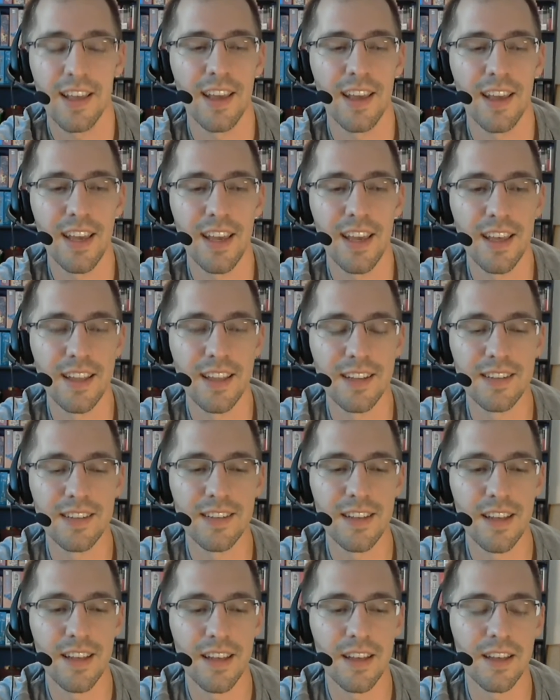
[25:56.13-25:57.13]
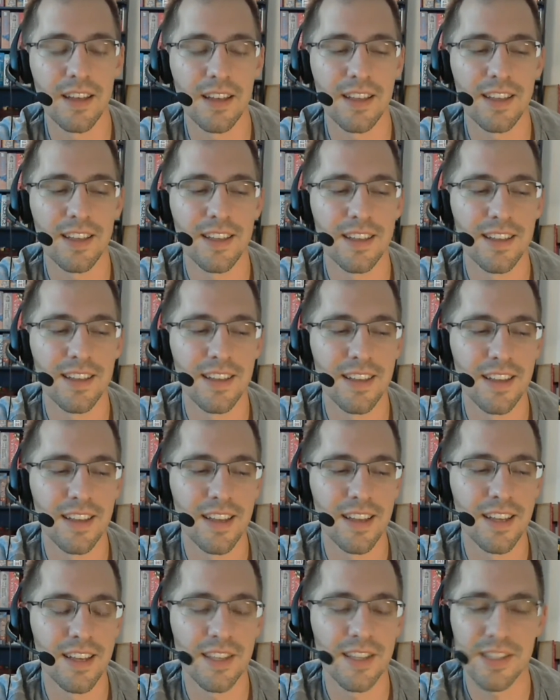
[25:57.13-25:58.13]
and
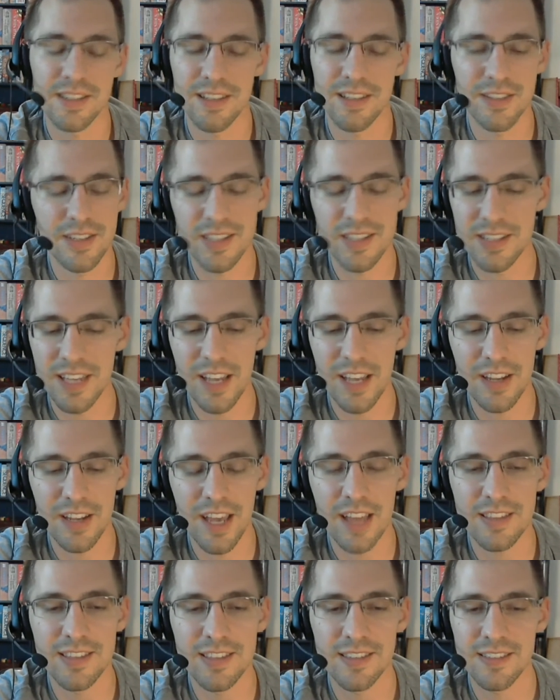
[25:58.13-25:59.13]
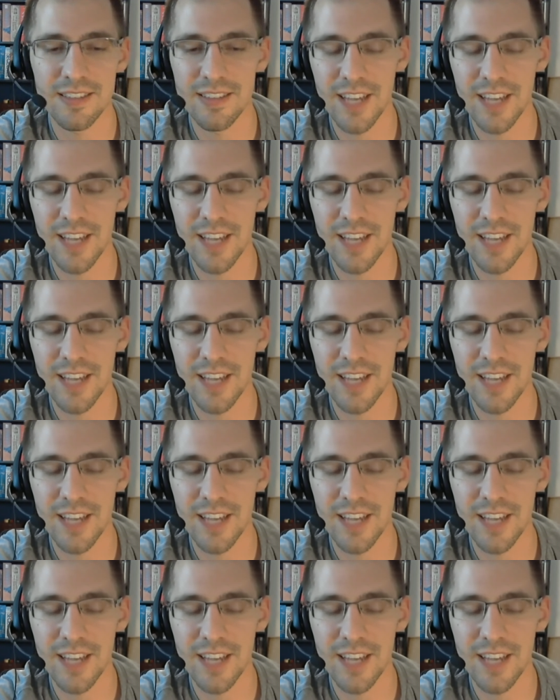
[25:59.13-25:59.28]
it just adds